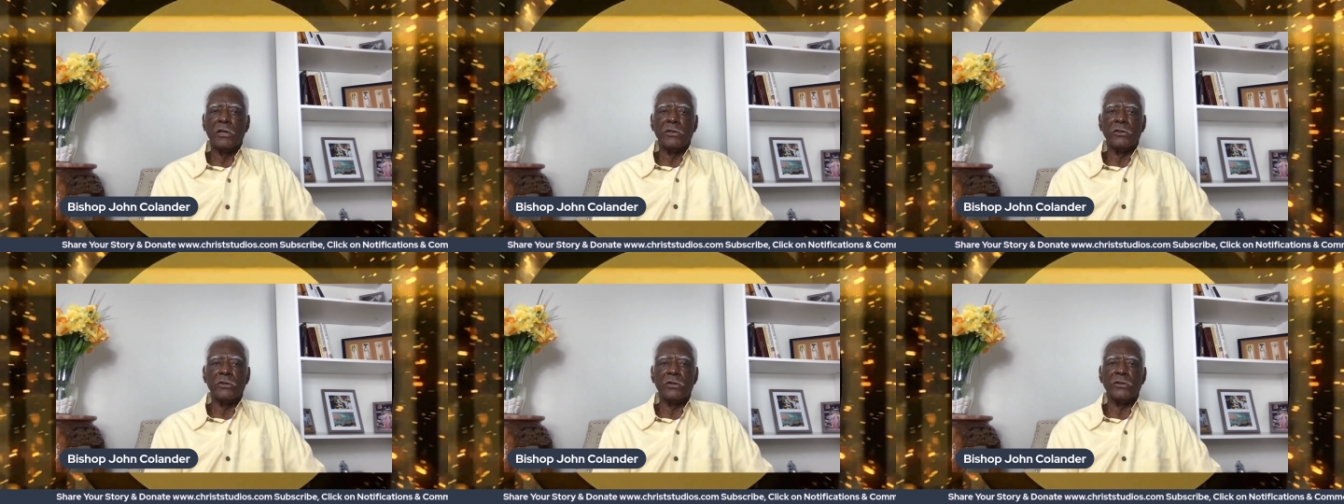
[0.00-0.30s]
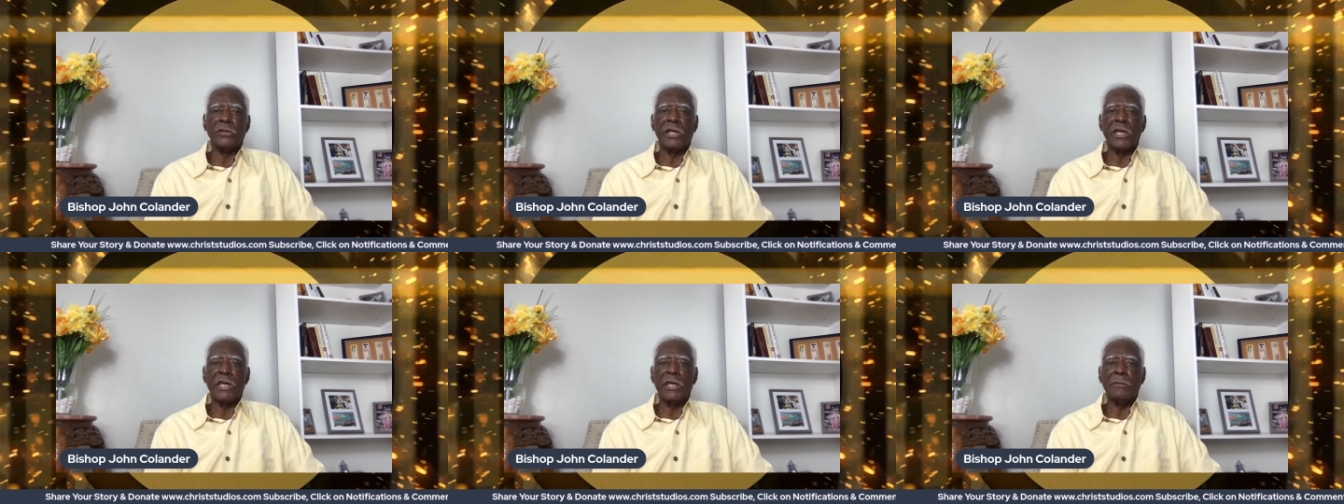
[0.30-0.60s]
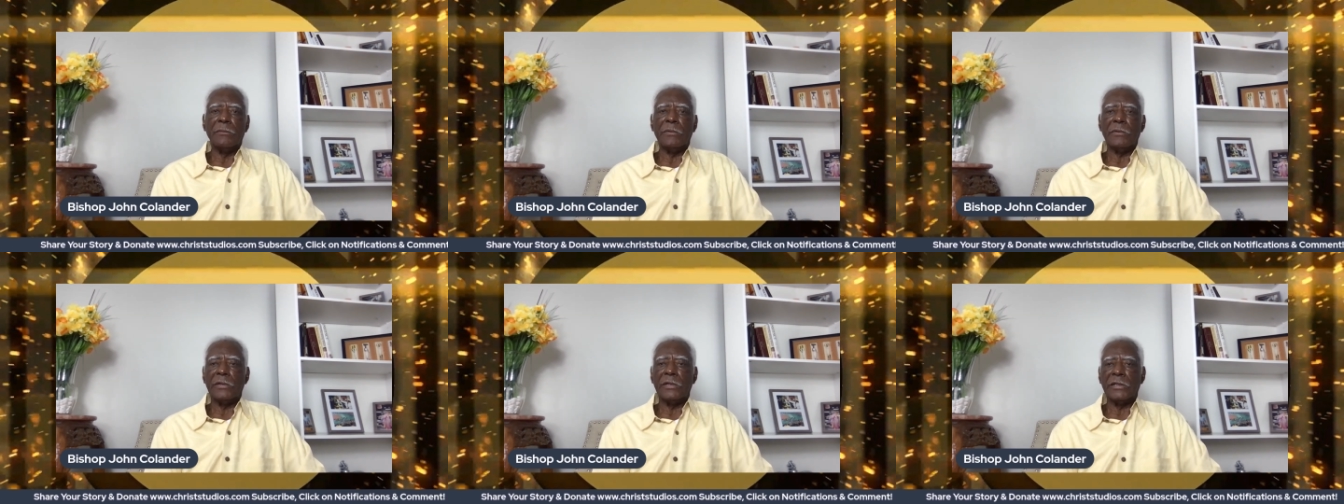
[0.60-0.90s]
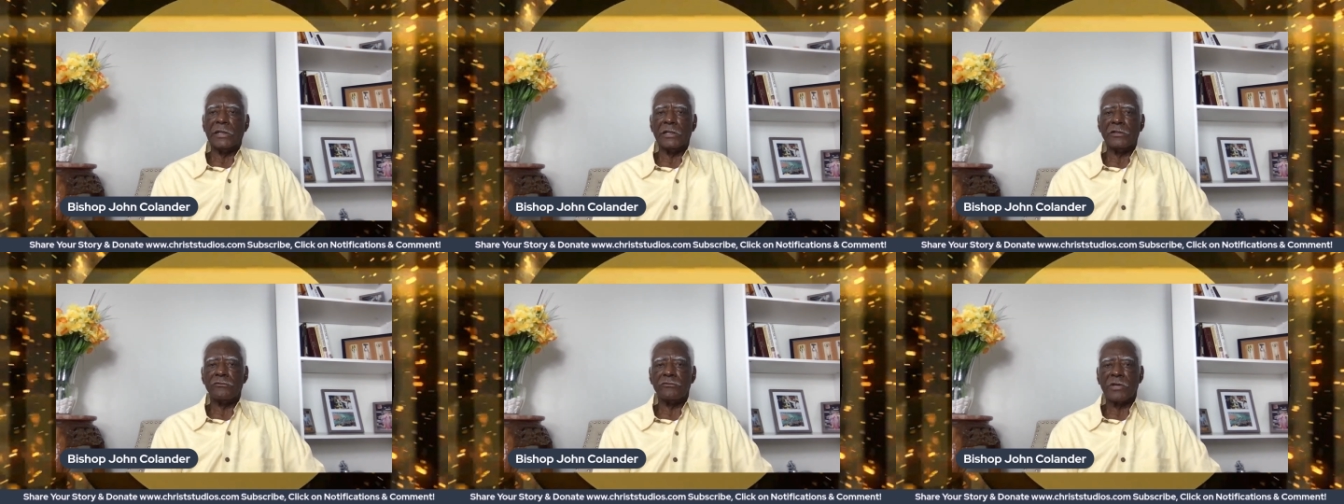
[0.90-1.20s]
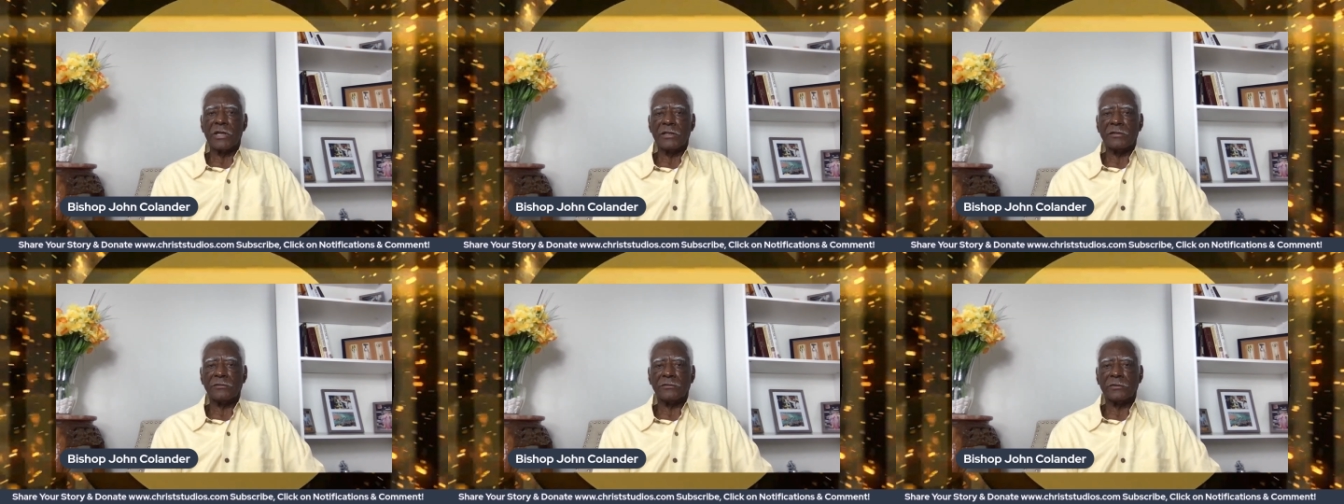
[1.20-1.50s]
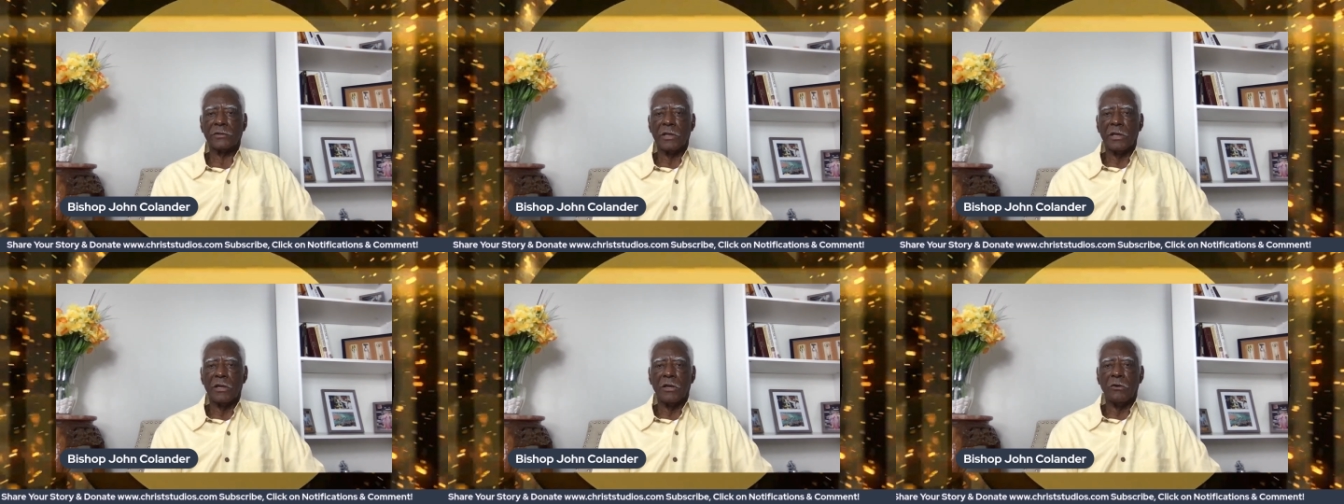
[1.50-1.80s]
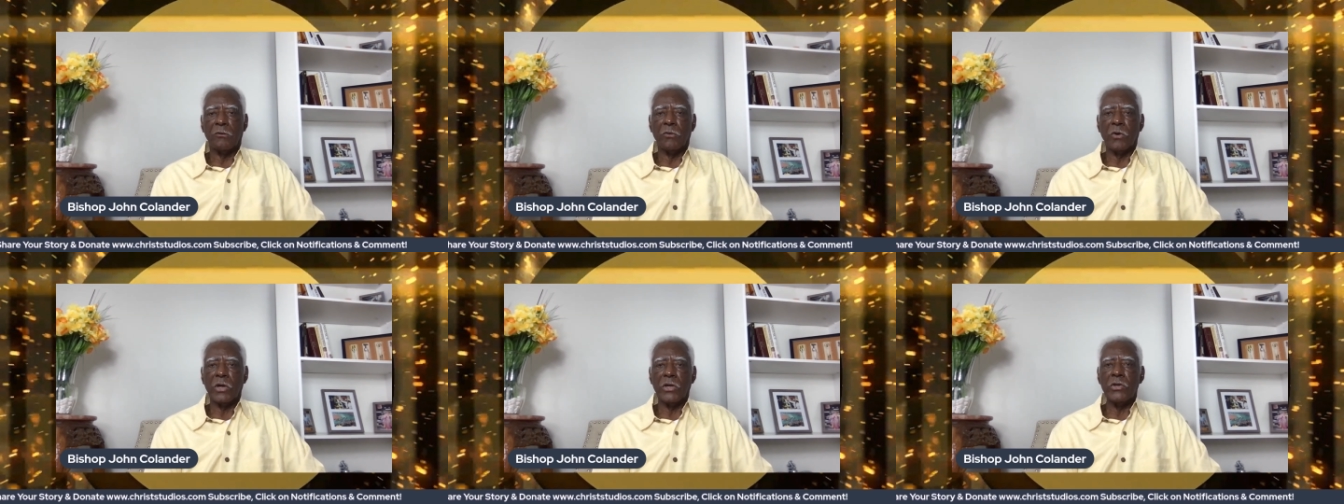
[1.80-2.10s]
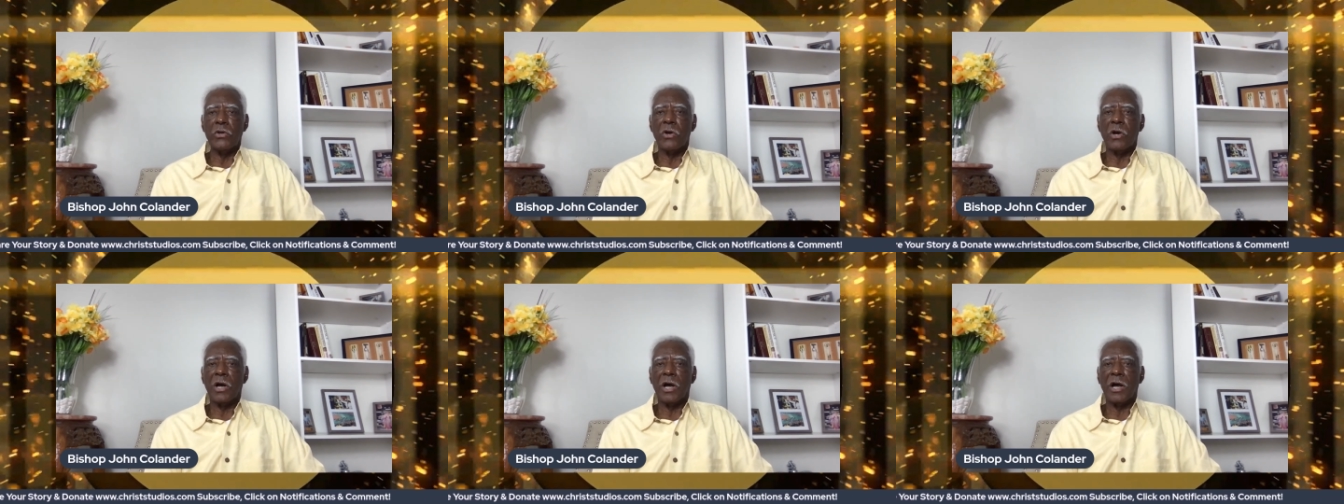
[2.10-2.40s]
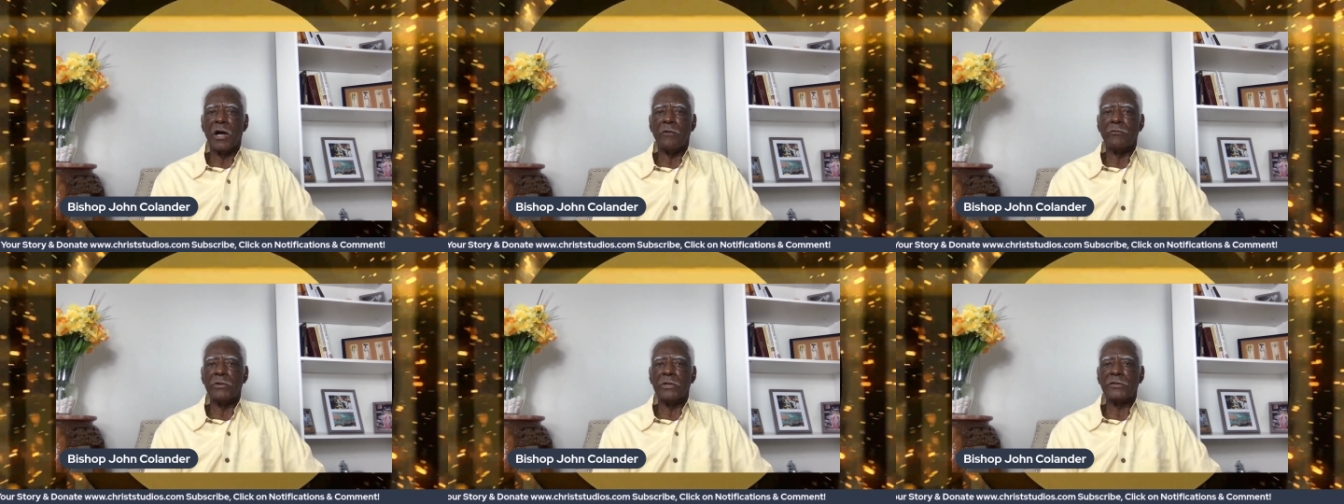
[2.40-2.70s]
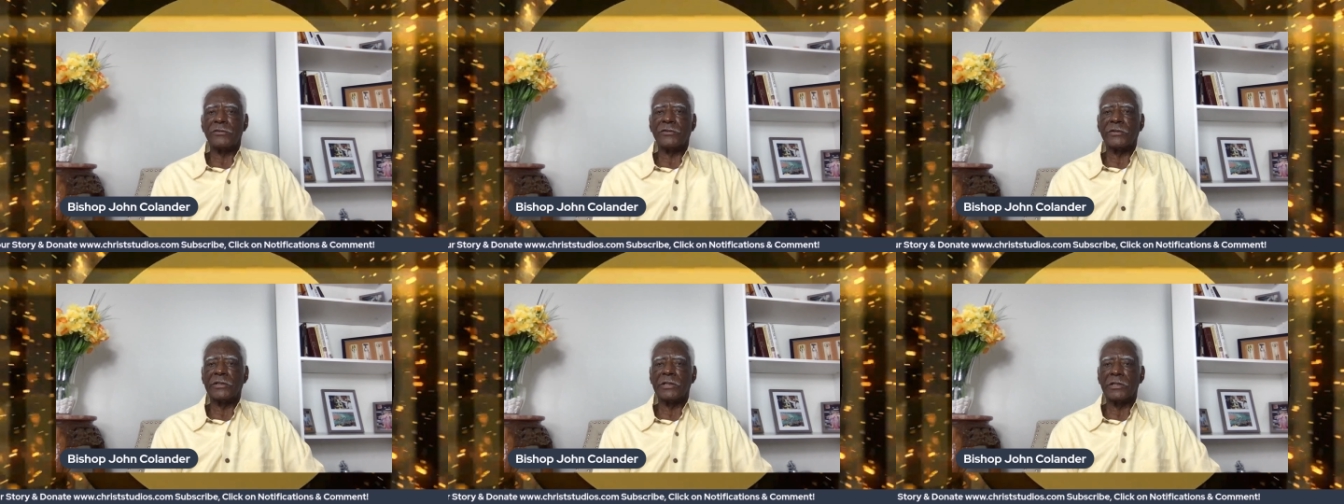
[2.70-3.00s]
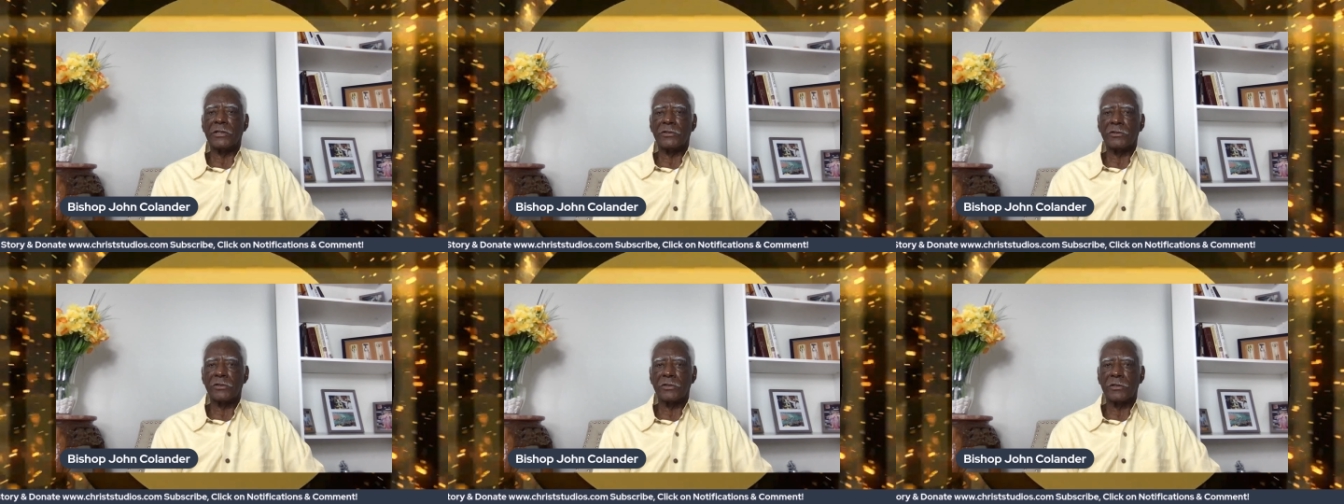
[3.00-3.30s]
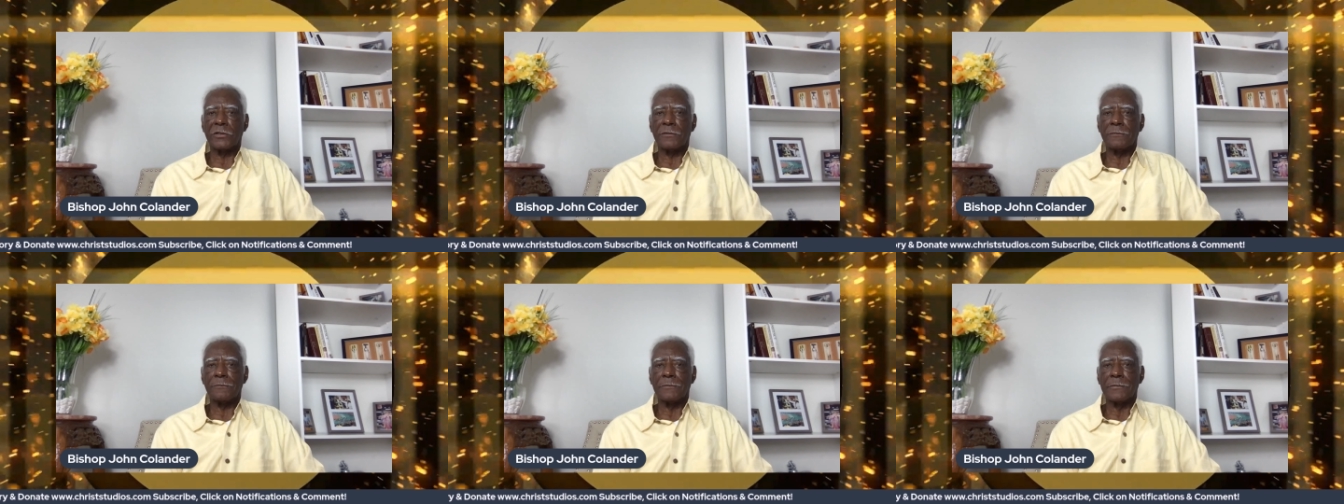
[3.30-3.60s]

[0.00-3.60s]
your name and address, where you are. We'll send it to you.